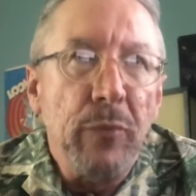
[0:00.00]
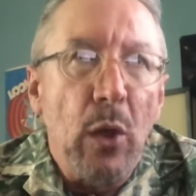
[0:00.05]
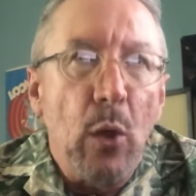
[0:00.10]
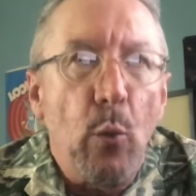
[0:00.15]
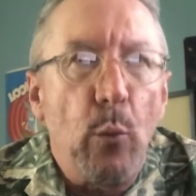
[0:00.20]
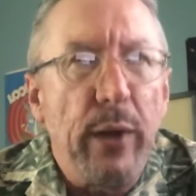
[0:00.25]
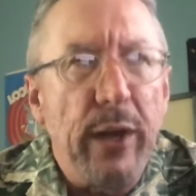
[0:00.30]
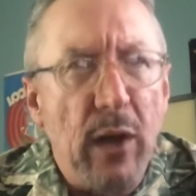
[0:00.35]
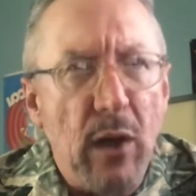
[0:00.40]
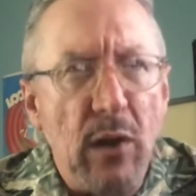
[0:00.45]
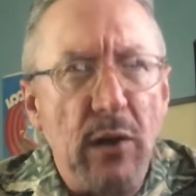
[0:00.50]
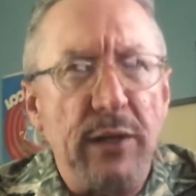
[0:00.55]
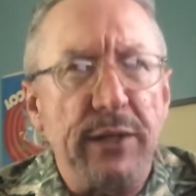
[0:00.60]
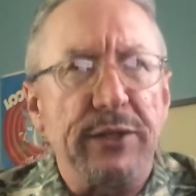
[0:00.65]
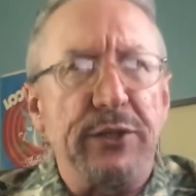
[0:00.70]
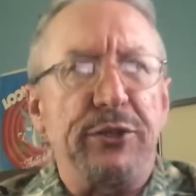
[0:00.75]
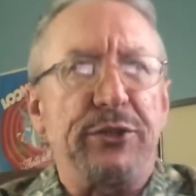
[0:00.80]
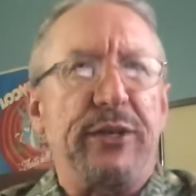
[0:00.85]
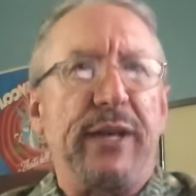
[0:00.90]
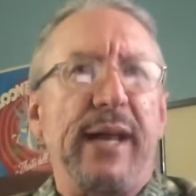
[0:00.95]
We all
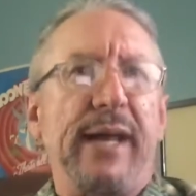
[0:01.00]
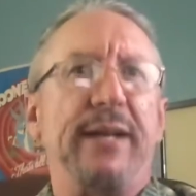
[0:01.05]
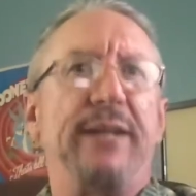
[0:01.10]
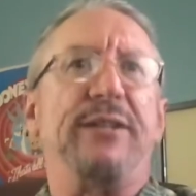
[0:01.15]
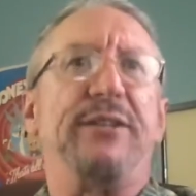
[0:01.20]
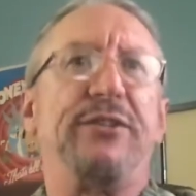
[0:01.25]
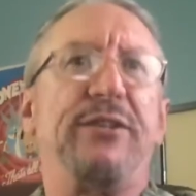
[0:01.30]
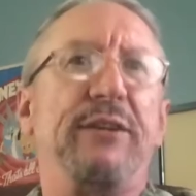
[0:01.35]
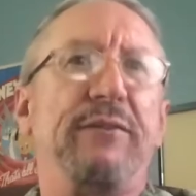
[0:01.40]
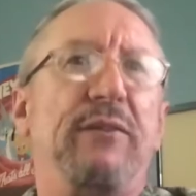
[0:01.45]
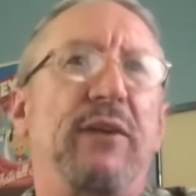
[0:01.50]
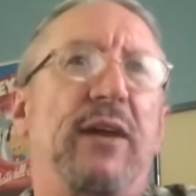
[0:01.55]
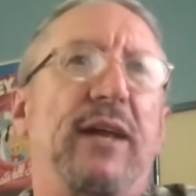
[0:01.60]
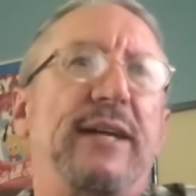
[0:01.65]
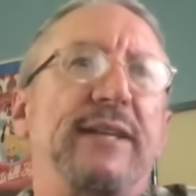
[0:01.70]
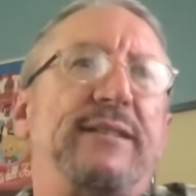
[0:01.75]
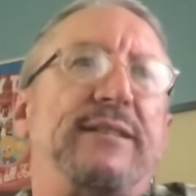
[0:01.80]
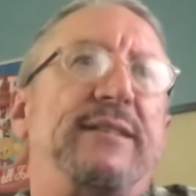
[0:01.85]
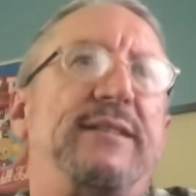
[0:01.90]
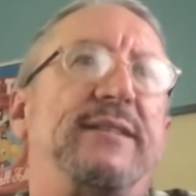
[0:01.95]
understand a
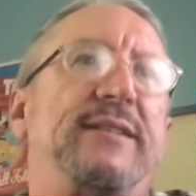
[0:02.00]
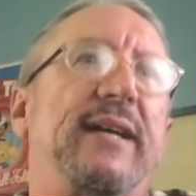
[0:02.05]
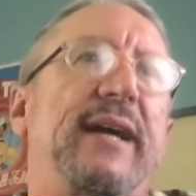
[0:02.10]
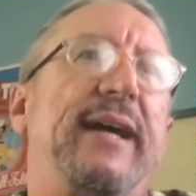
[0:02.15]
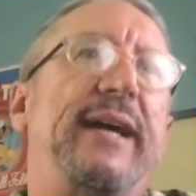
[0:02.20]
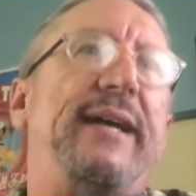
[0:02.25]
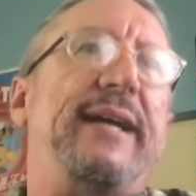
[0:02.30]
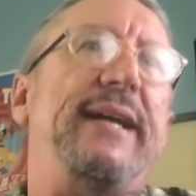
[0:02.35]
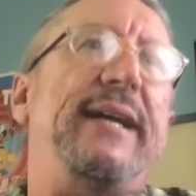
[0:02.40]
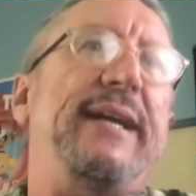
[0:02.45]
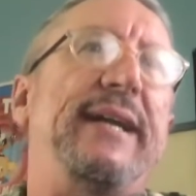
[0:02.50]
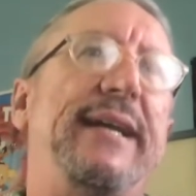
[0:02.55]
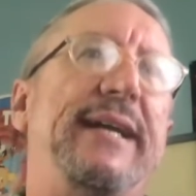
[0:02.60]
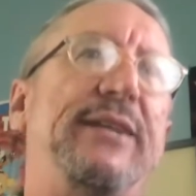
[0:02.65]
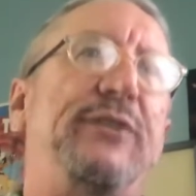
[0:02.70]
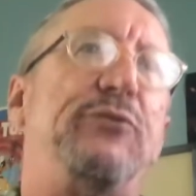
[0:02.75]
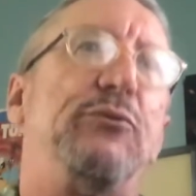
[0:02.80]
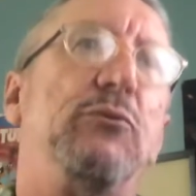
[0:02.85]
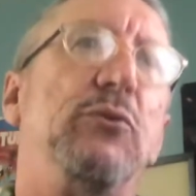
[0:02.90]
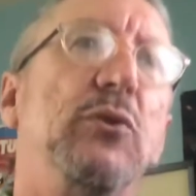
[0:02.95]
civilized society
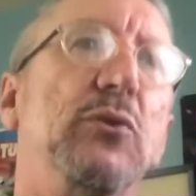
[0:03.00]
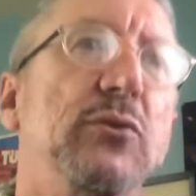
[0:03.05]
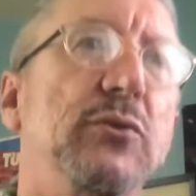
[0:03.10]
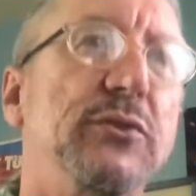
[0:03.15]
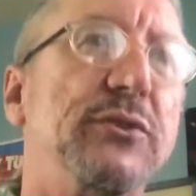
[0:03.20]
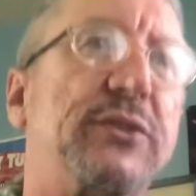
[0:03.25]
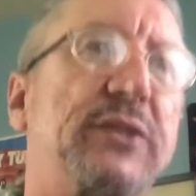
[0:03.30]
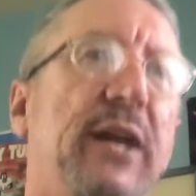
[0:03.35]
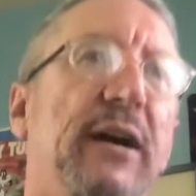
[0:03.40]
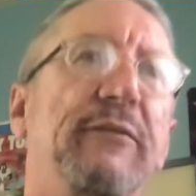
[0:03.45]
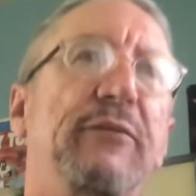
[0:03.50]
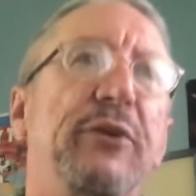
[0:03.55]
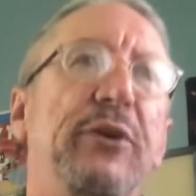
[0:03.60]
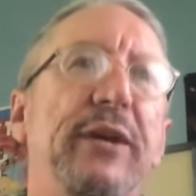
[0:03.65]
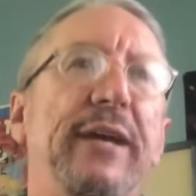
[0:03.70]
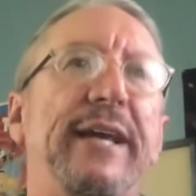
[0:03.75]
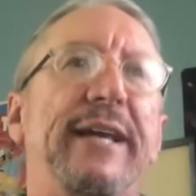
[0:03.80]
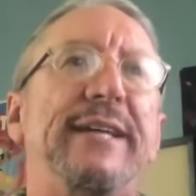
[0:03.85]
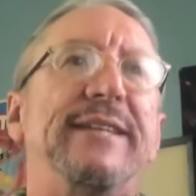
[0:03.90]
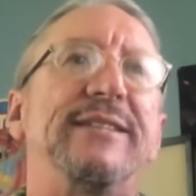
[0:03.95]
needs rules
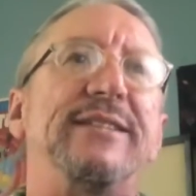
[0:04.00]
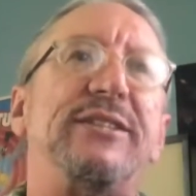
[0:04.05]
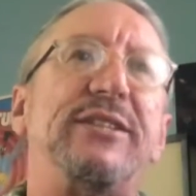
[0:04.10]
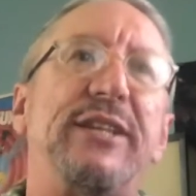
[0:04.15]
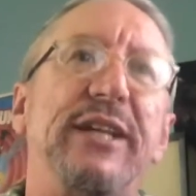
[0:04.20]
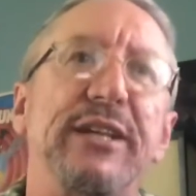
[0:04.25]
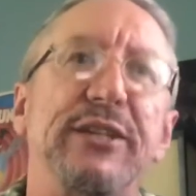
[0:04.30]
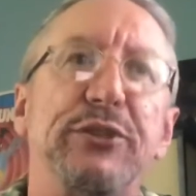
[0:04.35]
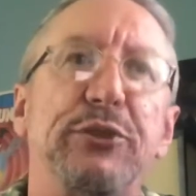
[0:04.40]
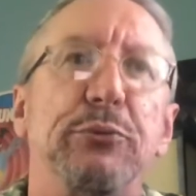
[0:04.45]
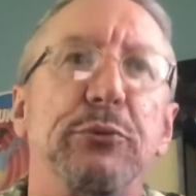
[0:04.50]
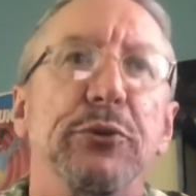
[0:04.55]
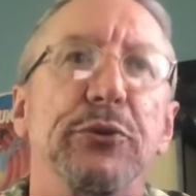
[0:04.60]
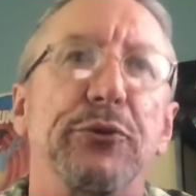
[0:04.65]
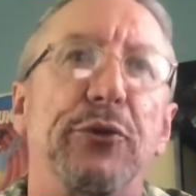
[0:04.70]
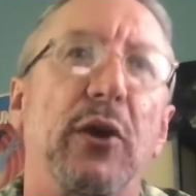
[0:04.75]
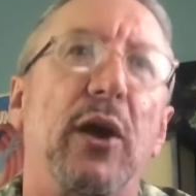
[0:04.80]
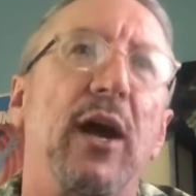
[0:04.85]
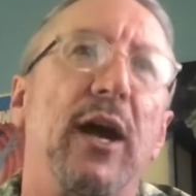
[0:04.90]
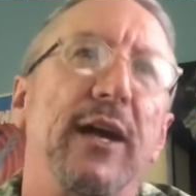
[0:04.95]
governing instinctual
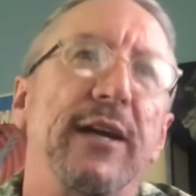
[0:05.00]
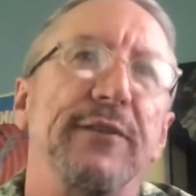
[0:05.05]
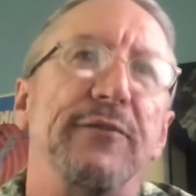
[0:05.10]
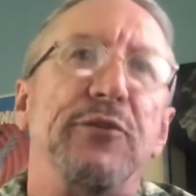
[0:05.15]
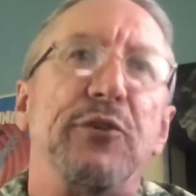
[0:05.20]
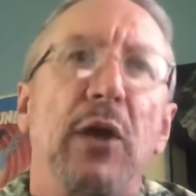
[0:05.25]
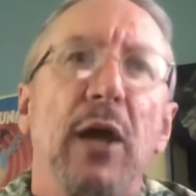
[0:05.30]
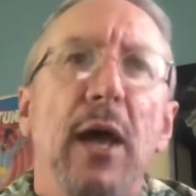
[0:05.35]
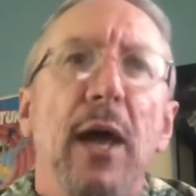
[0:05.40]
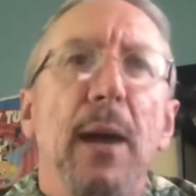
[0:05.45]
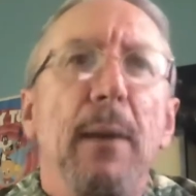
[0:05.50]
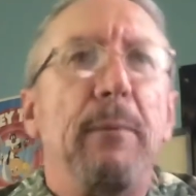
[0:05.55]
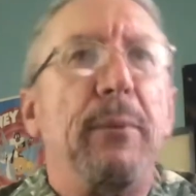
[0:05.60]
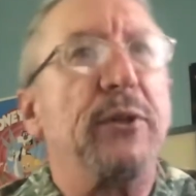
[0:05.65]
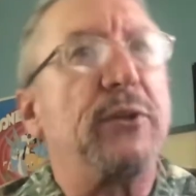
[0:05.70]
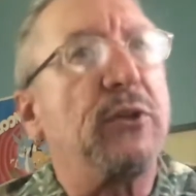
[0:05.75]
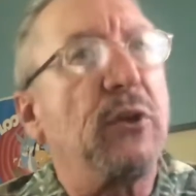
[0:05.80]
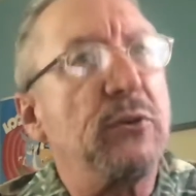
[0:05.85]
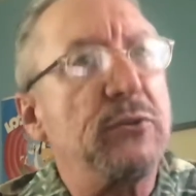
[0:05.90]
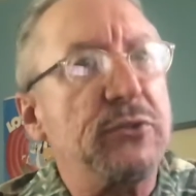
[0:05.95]
drives,
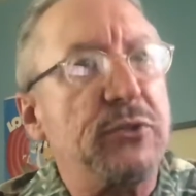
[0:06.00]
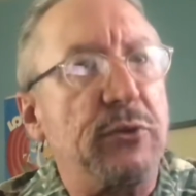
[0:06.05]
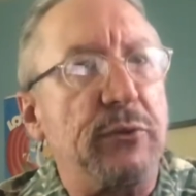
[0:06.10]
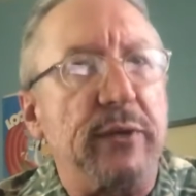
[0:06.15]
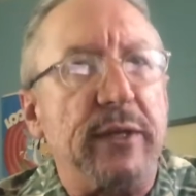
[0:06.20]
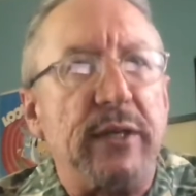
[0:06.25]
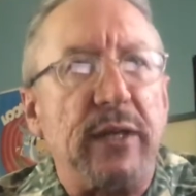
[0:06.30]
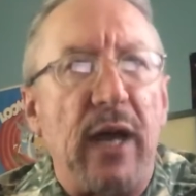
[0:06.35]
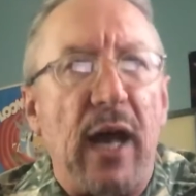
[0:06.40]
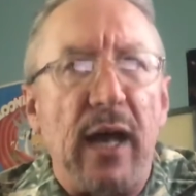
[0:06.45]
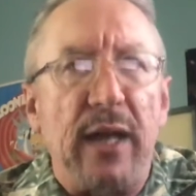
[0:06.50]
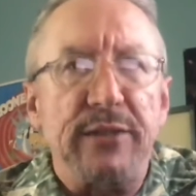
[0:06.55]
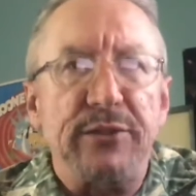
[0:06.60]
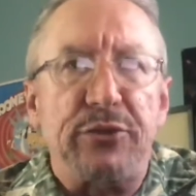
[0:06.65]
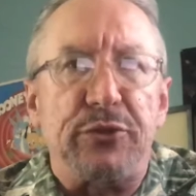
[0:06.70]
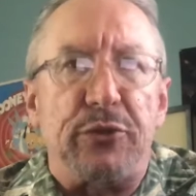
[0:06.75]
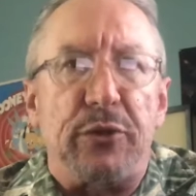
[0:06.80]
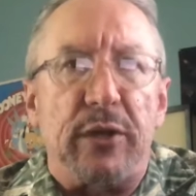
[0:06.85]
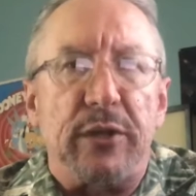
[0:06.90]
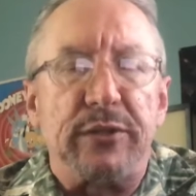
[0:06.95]
but those are a
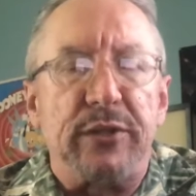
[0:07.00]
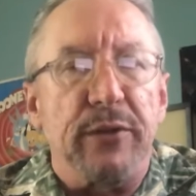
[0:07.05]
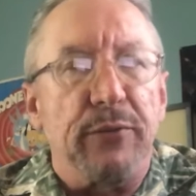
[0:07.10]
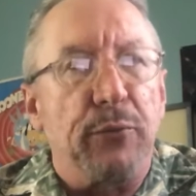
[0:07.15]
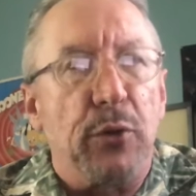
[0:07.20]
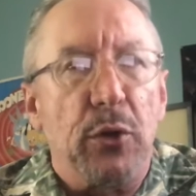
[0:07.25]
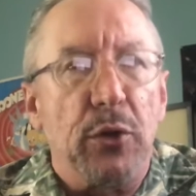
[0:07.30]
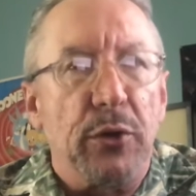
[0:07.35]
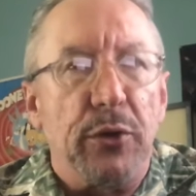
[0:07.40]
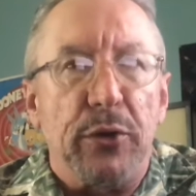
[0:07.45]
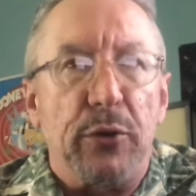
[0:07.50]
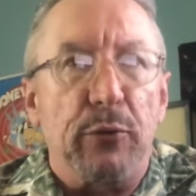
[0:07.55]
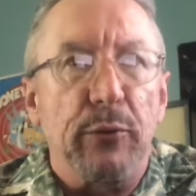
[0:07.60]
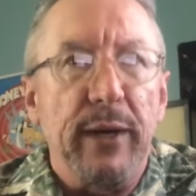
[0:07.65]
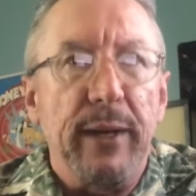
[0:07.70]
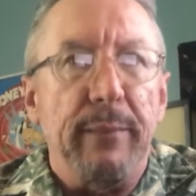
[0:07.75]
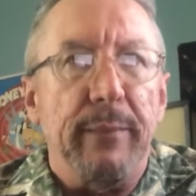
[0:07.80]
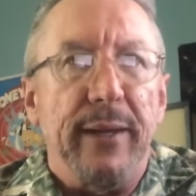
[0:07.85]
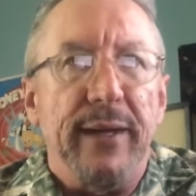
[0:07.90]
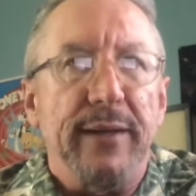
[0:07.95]
construct of herd
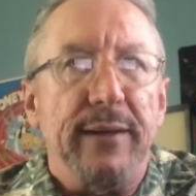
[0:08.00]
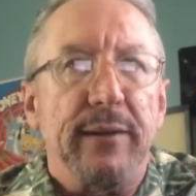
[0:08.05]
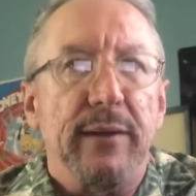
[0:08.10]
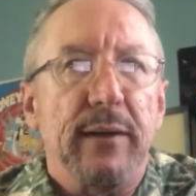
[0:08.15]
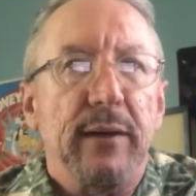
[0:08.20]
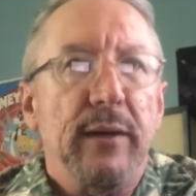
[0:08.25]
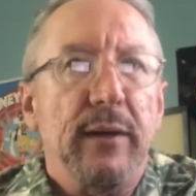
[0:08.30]
agreement.